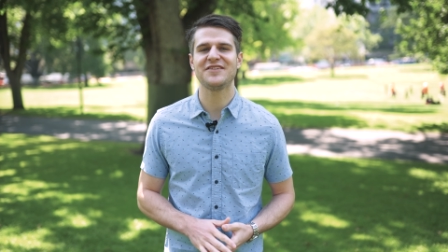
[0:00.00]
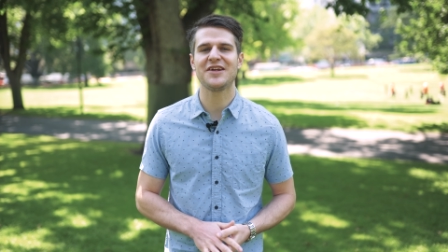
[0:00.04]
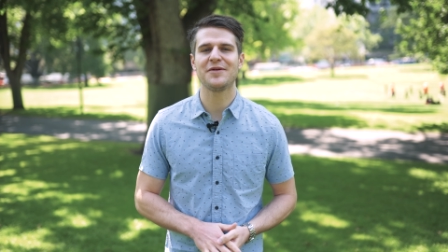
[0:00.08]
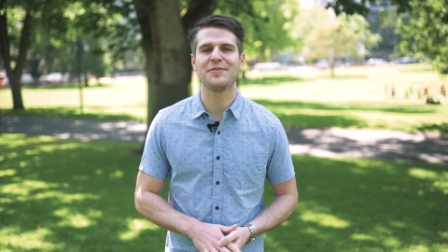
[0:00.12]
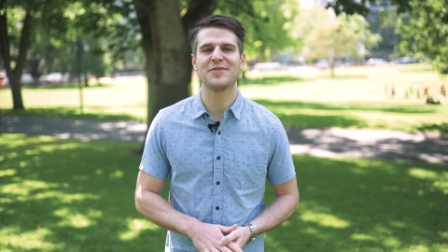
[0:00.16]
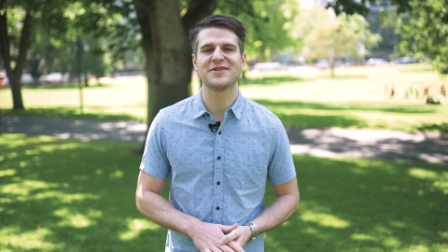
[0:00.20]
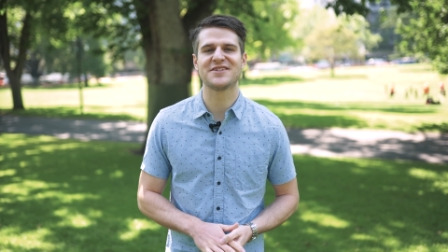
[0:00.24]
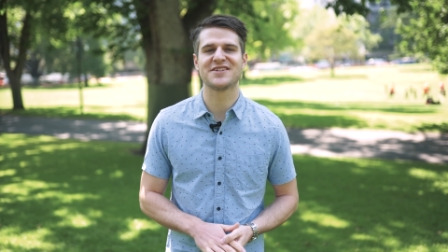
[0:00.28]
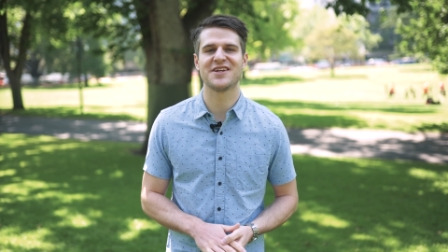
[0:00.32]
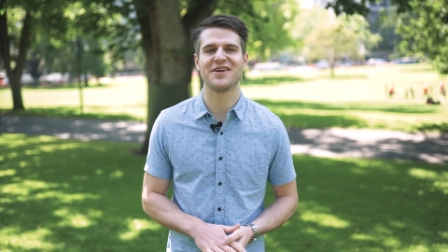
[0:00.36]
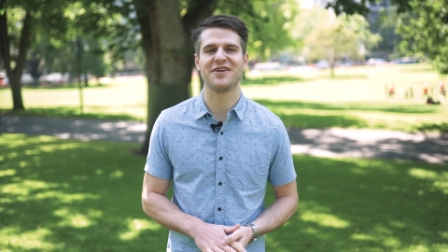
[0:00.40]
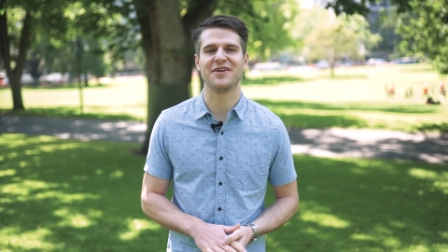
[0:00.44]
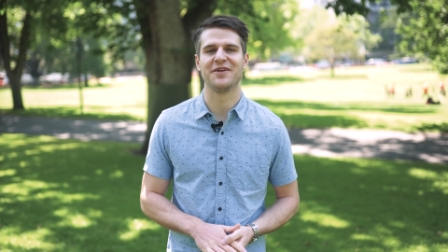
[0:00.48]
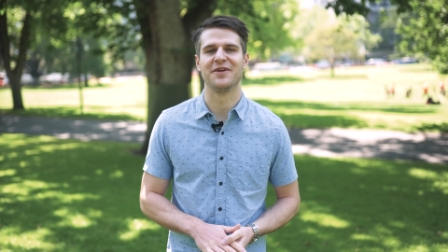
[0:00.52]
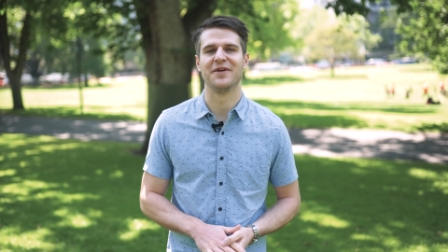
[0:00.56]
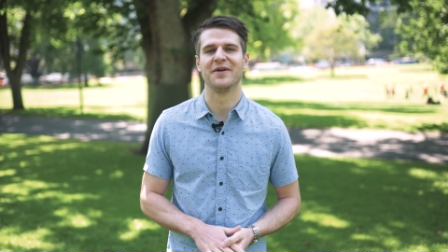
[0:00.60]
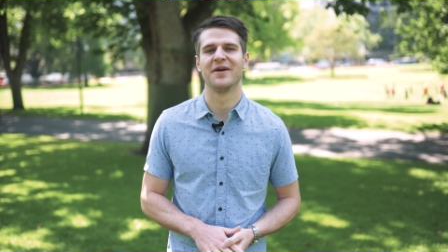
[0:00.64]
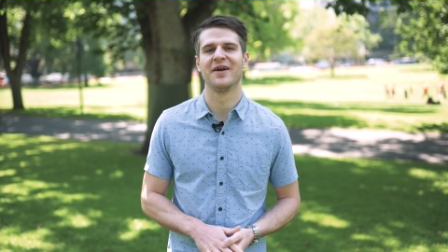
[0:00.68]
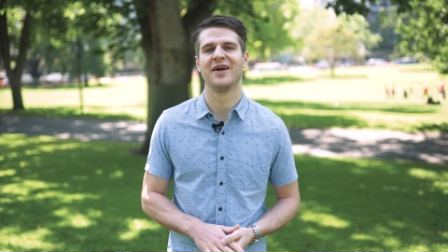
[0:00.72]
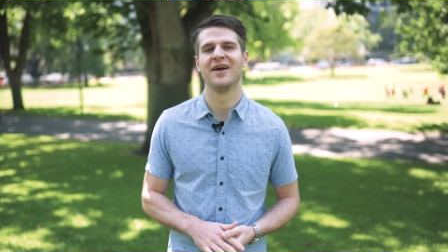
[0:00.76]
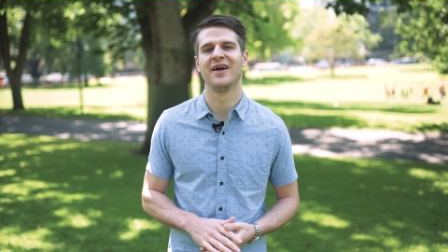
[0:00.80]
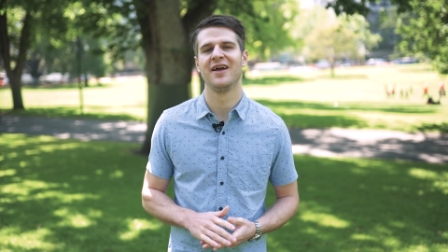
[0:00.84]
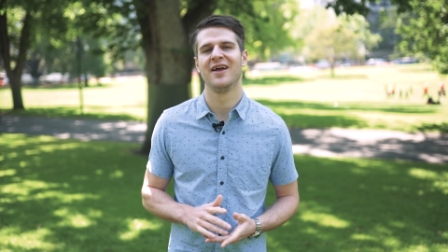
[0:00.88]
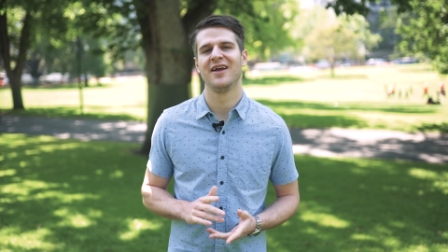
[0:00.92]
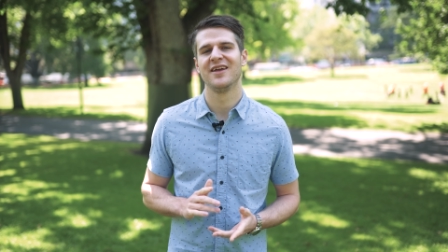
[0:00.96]
number 2,
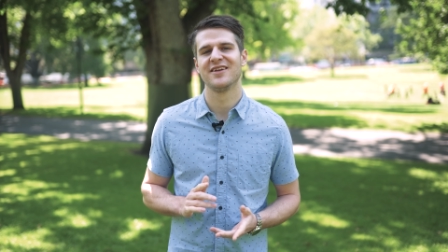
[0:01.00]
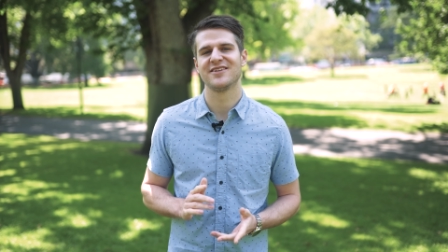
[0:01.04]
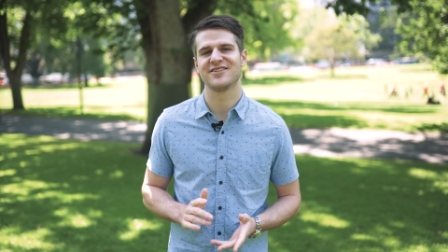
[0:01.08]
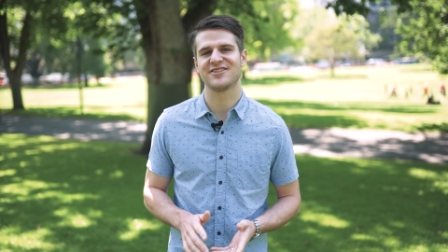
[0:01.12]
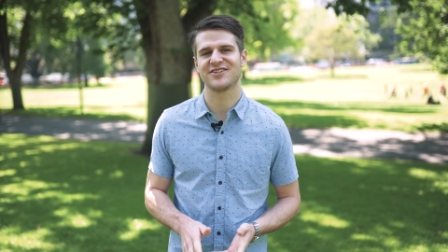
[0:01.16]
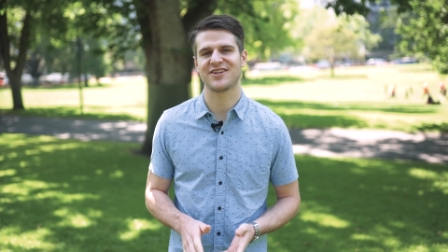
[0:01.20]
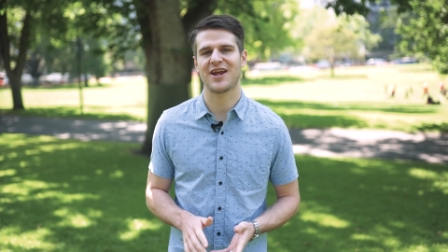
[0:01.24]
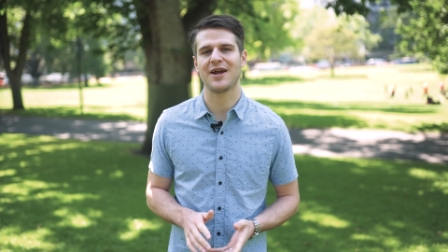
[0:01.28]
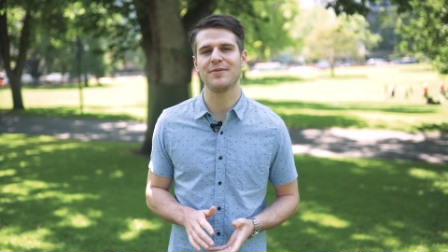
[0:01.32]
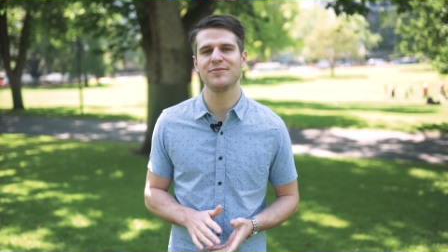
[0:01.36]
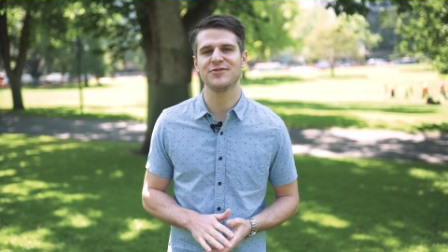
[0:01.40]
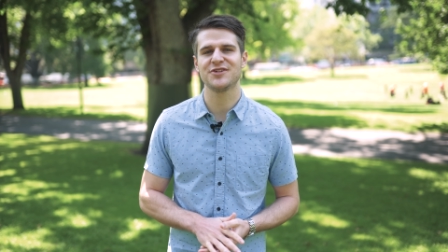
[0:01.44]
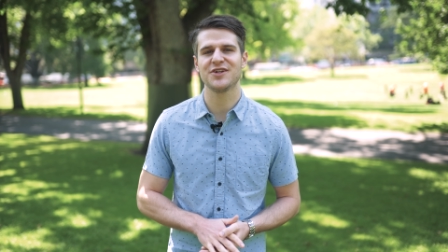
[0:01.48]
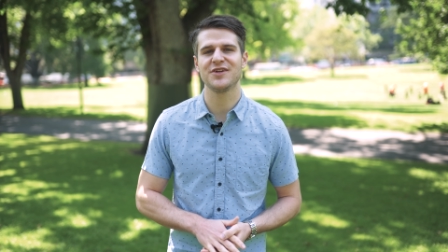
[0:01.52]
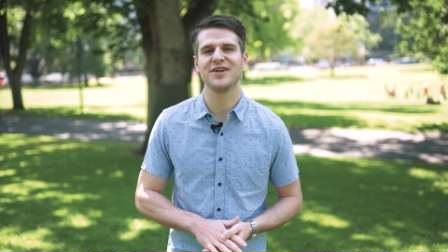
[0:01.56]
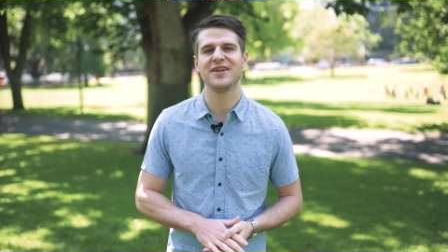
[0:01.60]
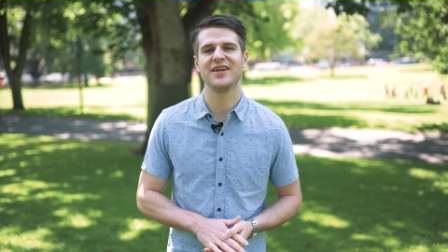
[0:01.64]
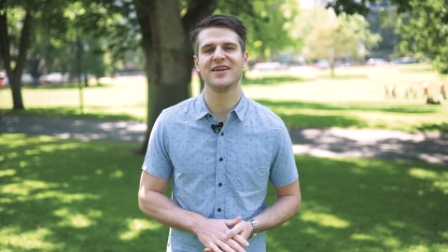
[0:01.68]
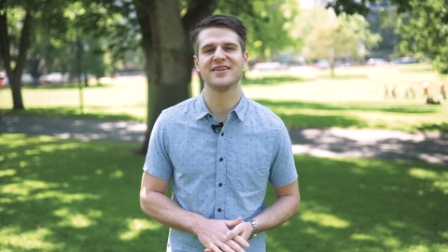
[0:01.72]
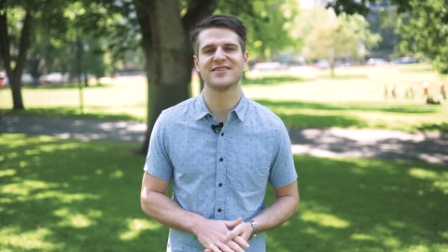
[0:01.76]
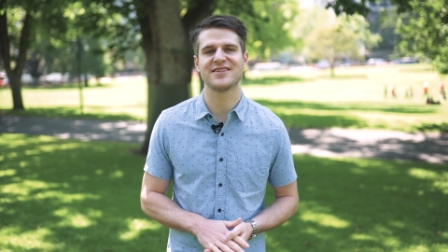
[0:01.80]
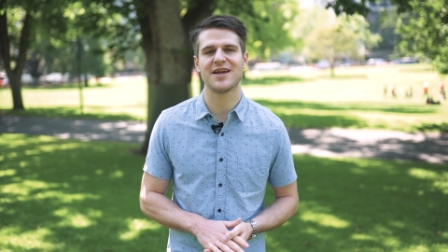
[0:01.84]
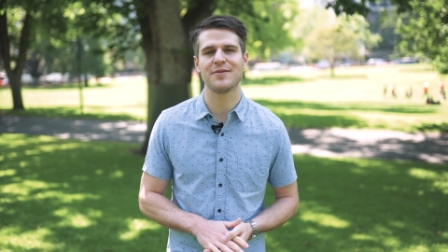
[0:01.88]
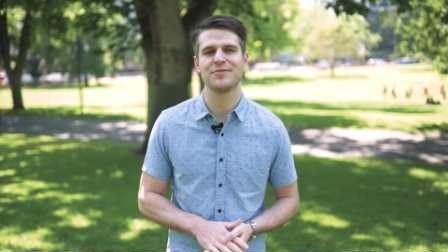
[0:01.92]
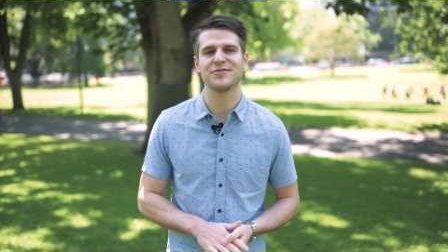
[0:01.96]
stamp duty
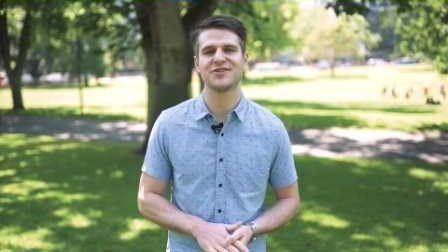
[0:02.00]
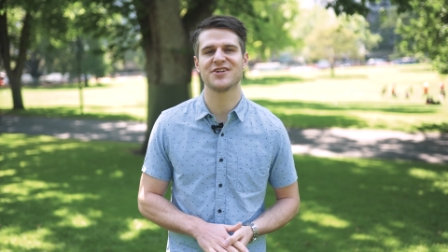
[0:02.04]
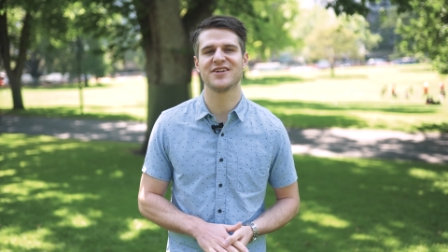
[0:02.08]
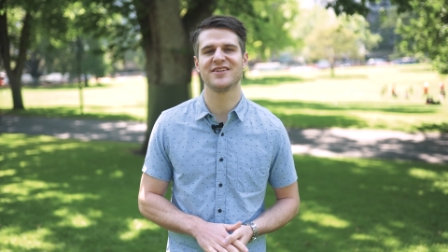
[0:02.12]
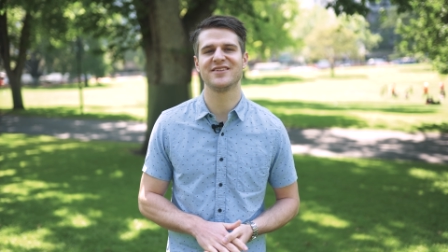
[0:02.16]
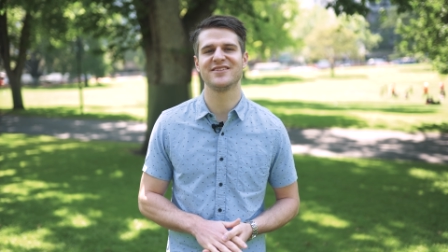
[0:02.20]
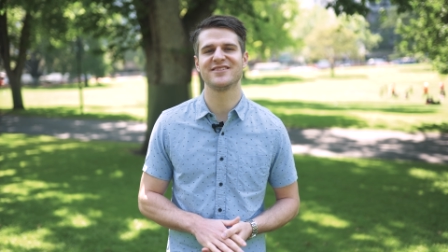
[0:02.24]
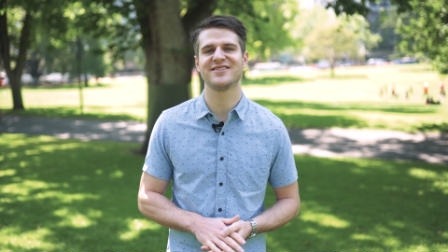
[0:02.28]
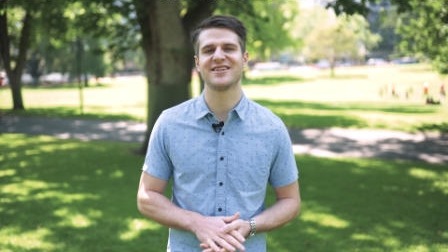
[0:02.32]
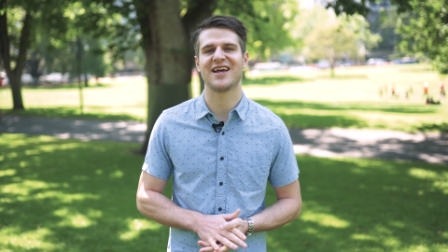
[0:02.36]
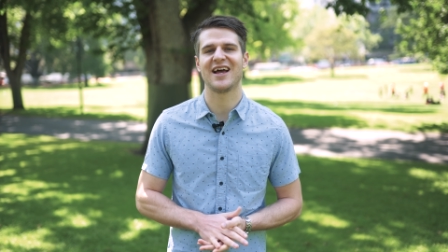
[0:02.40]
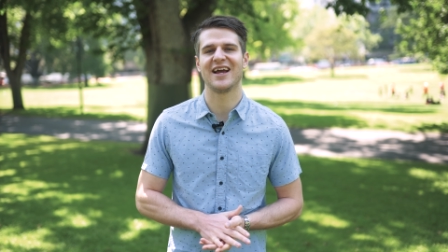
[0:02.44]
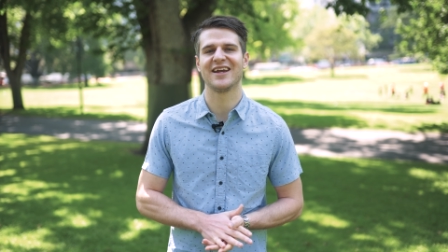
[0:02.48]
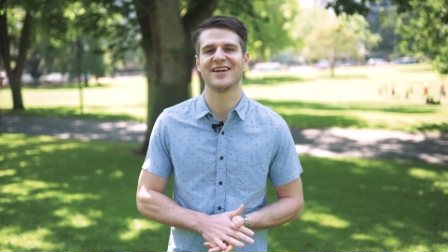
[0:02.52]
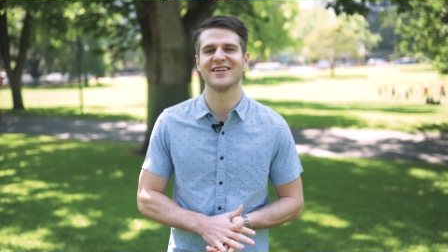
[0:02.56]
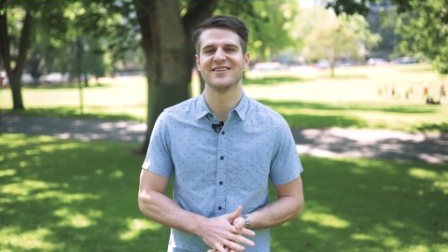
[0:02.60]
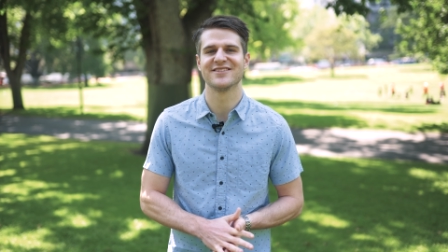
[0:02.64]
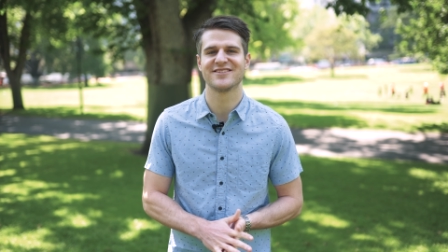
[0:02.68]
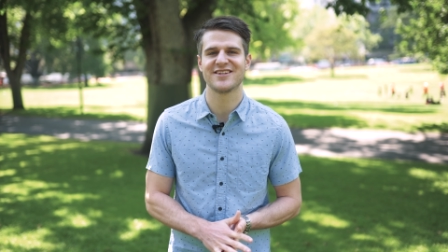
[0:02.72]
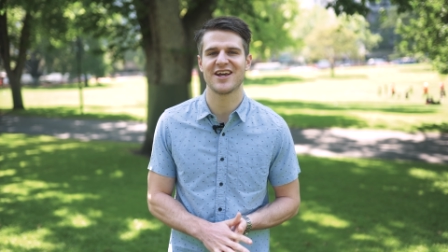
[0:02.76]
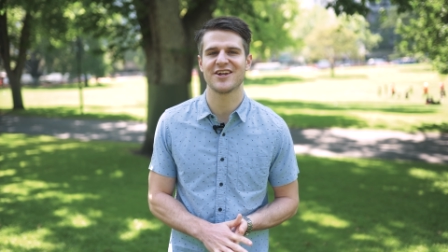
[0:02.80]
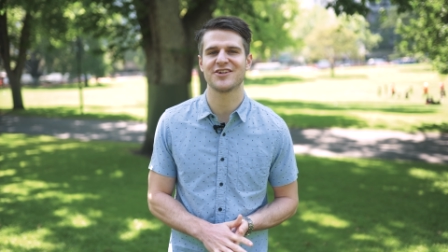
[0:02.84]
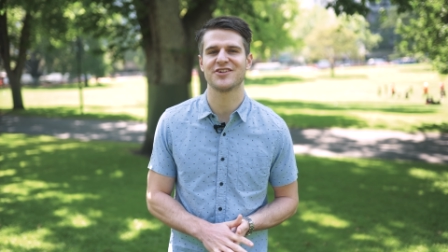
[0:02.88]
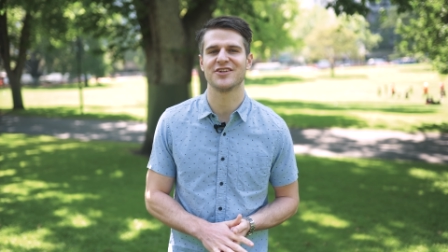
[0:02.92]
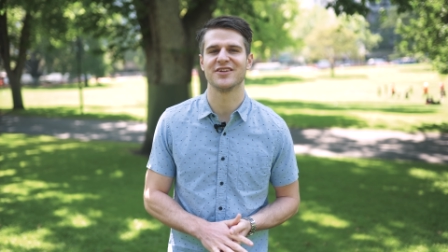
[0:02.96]
exemptions and
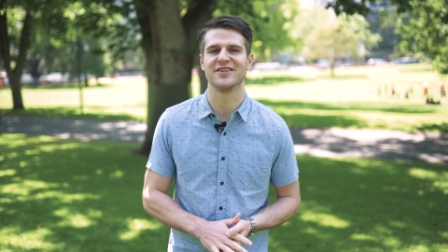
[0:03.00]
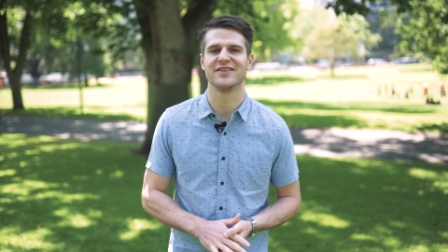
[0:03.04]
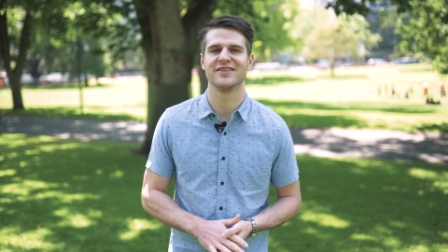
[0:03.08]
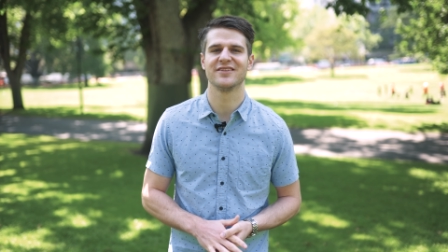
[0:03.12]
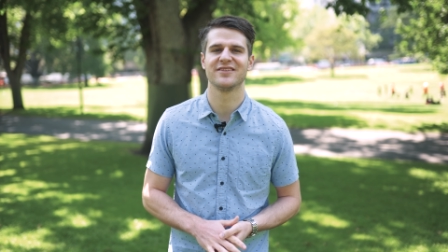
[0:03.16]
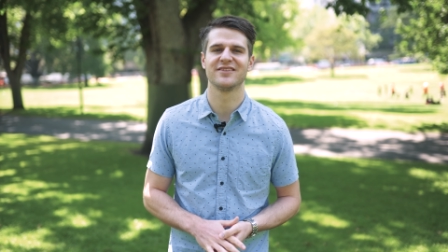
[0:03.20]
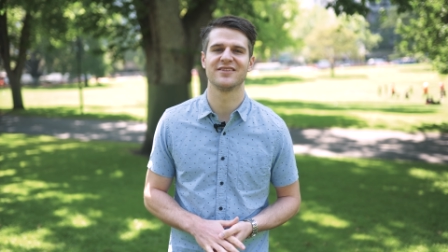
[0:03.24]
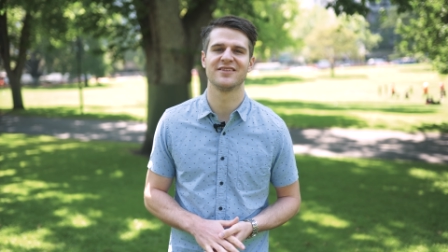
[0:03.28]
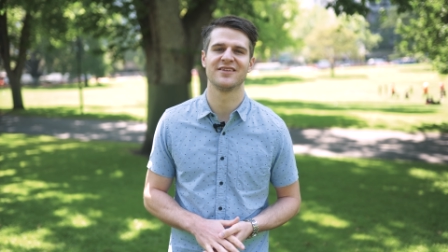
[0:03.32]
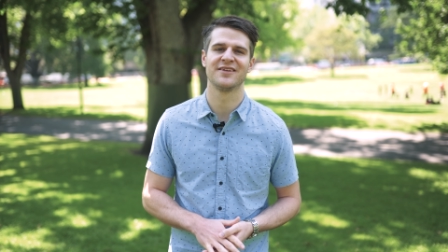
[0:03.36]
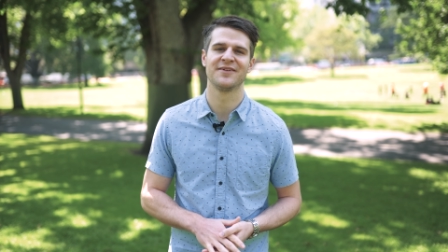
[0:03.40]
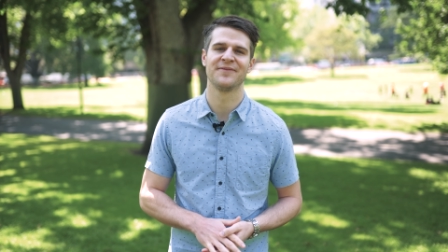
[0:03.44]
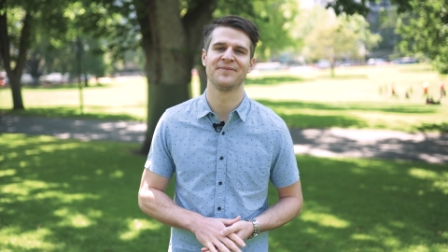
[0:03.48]
concessions.